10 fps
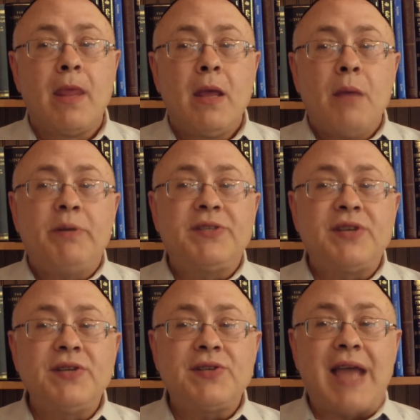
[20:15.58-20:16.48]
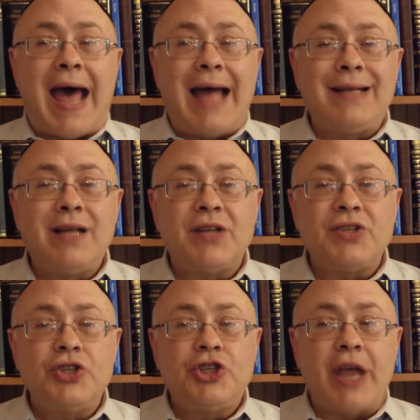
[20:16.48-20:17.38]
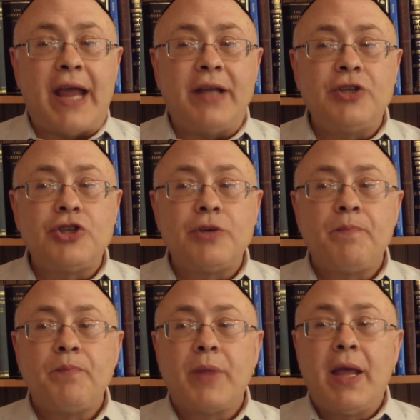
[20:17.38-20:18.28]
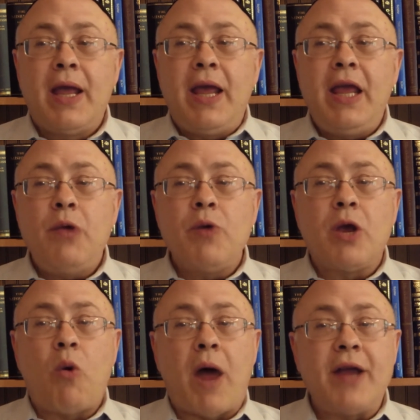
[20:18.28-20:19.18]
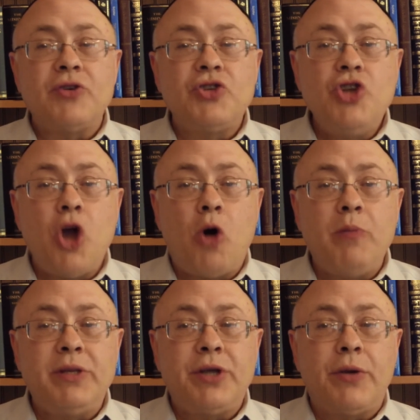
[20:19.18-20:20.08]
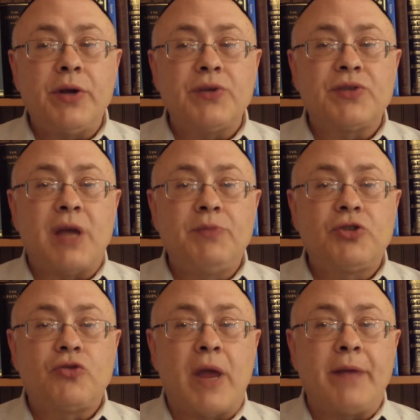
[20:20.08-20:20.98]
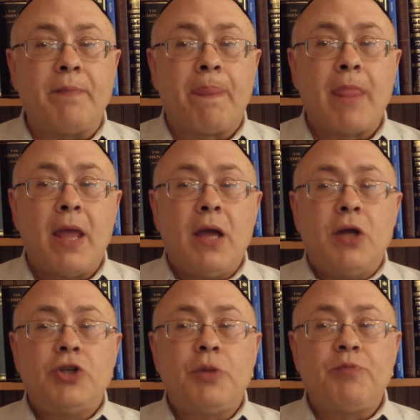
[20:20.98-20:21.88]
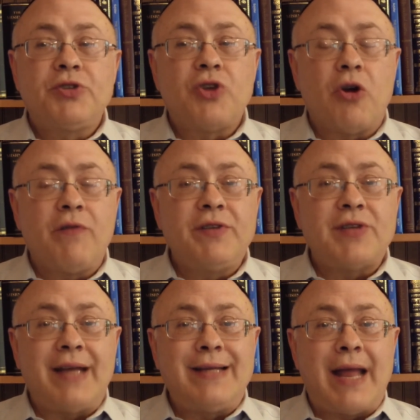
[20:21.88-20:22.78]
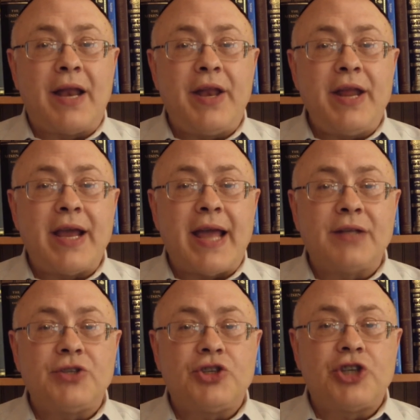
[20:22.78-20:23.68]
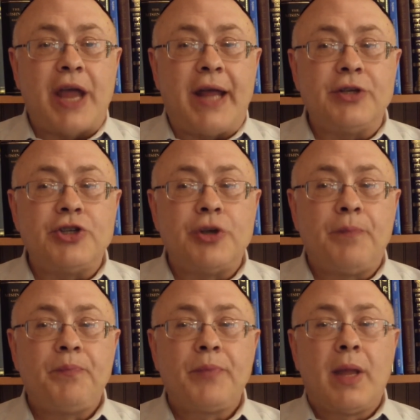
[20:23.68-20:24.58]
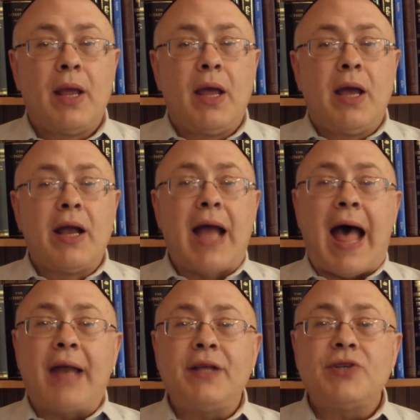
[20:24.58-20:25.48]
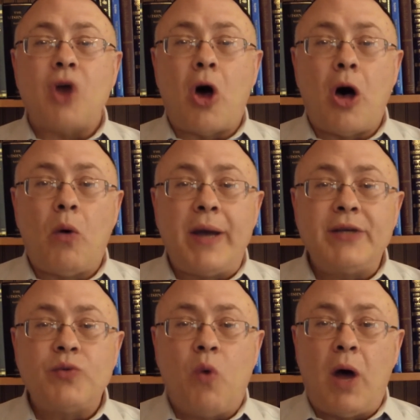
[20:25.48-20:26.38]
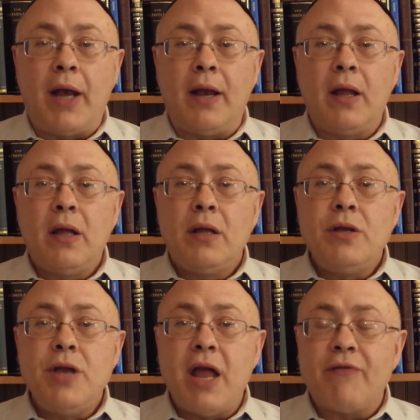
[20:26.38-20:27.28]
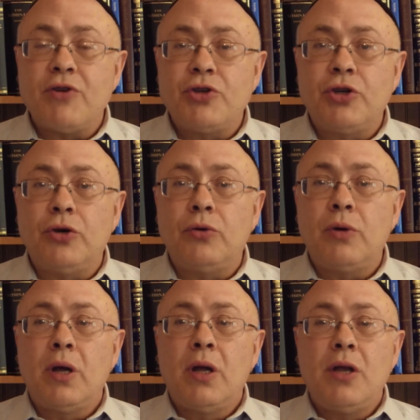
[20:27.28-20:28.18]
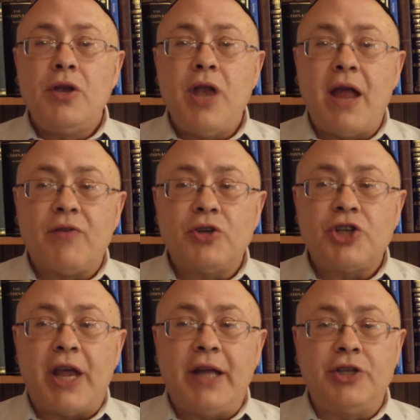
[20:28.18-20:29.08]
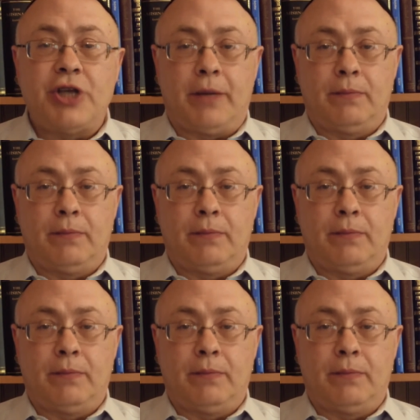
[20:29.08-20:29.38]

But since God doesn't change, he requires no material substrate to preserve his identity against change. God is always one, never two, never changing.